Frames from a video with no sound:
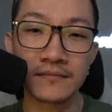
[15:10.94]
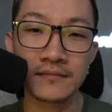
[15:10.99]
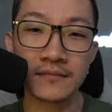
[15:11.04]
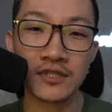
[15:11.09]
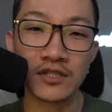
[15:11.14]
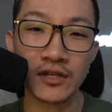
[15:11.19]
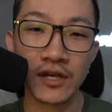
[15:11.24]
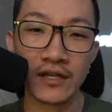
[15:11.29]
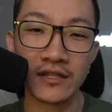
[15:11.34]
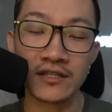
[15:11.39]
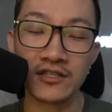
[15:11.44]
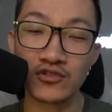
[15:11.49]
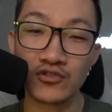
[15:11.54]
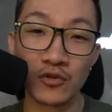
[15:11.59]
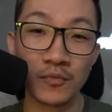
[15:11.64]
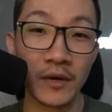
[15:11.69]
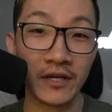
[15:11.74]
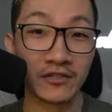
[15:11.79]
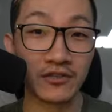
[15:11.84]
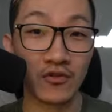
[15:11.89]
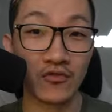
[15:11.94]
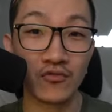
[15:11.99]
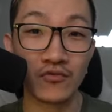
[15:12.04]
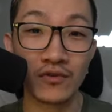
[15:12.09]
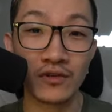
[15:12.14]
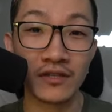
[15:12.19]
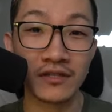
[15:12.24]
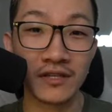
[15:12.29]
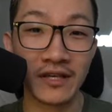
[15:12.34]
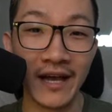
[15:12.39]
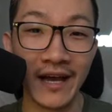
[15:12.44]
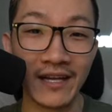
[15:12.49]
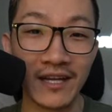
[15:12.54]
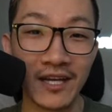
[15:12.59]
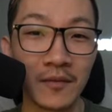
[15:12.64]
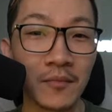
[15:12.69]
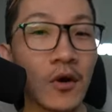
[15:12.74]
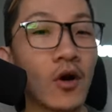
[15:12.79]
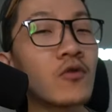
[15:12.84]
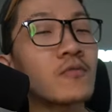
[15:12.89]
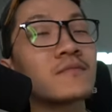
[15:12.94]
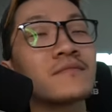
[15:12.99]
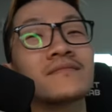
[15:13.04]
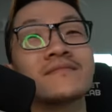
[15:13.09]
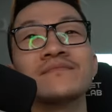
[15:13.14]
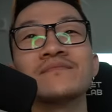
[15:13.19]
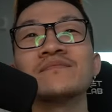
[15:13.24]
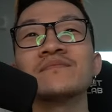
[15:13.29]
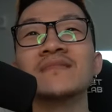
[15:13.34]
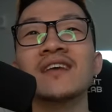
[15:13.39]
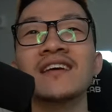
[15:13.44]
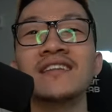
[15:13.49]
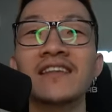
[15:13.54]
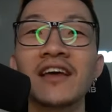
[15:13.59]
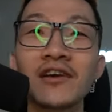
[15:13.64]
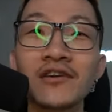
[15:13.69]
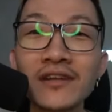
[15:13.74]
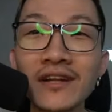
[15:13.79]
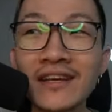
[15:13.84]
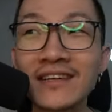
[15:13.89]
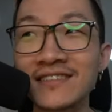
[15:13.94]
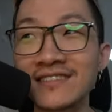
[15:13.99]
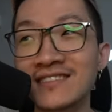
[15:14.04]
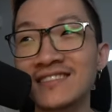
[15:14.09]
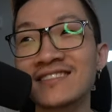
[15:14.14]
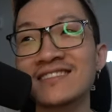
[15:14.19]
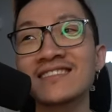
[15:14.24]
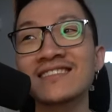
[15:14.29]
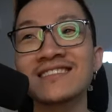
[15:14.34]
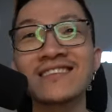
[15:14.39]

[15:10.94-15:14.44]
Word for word: So yeah, these drill packs are really adding up. Oh, and there it is.